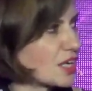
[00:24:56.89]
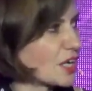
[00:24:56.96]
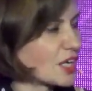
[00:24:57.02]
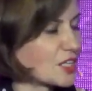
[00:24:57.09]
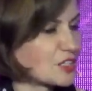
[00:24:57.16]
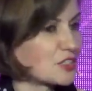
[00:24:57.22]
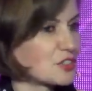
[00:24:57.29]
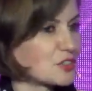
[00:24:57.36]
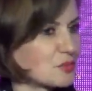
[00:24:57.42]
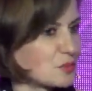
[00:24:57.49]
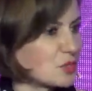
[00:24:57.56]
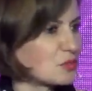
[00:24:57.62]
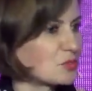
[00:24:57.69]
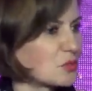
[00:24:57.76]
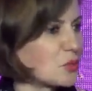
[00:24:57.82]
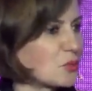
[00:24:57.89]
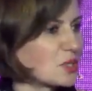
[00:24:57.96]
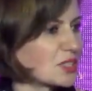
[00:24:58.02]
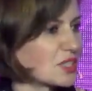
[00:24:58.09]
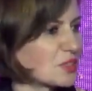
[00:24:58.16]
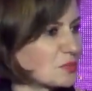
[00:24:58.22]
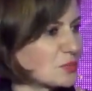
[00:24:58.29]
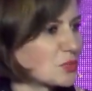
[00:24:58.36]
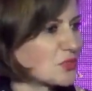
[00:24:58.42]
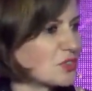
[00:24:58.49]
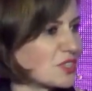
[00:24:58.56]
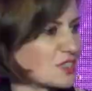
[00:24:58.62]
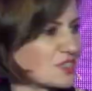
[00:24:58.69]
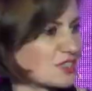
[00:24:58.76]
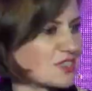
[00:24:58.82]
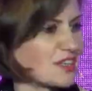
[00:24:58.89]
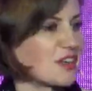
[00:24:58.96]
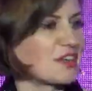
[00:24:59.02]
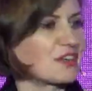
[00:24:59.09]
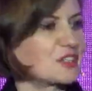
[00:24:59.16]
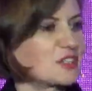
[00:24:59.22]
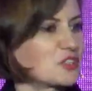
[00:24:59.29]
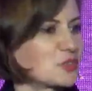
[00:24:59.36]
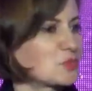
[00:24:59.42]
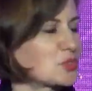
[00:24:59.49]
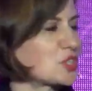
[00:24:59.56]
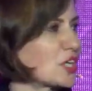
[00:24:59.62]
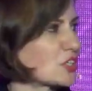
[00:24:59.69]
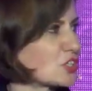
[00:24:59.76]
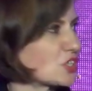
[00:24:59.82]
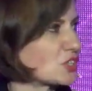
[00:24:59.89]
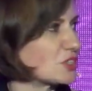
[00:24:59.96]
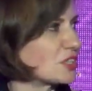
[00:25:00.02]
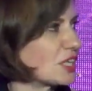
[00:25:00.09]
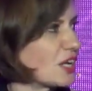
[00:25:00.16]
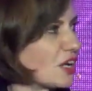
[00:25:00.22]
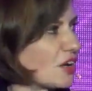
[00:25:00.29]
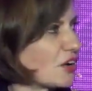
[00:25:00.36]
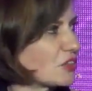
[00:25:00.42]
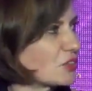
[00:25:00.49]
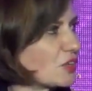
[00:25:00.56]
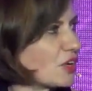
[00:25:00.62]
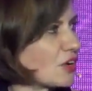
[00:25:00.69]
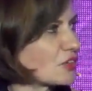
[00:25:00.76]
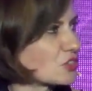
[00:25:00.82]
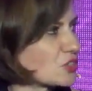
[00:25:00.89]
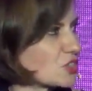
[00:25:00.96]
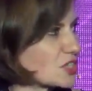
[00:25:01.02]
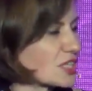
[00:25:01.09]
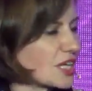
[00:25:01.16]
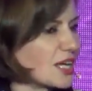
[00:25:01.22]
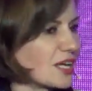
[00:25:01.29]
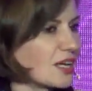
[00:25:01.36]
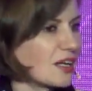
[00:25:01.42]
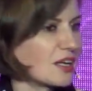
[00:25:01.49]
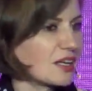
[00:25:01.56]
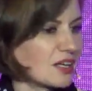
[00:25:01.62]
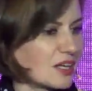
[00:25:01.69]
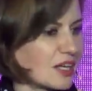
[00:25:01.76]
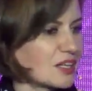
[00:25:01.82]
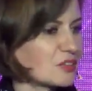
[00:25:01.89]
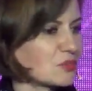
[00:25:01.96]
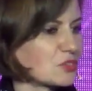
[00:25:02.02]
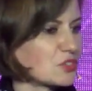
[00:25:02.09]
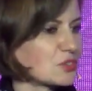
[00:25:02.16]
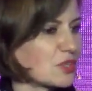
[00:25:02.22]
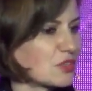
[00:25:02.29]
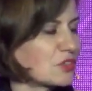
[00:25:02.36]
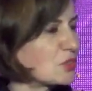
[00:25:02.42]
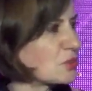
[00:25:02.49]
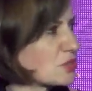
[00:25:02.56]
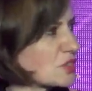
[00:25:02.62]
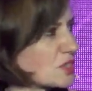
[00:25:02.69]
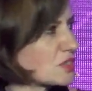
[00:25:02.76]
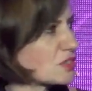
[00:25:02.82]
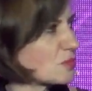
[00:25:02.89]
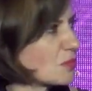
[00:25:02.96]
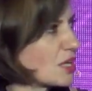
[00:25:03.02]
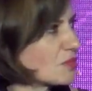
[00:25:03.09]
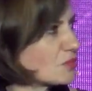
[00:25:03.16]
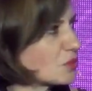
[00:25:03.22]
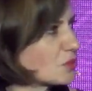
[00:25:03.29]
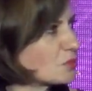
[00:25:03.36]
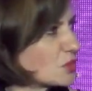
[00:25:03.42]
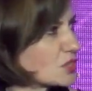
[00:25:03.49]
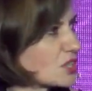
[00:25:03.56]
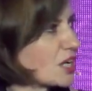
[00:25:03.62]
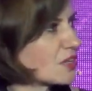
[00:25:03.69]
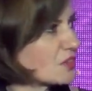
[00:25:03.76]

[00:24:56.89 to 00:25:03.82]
and before we can put this into production on a larger scale and also at the Eurosystem level. But I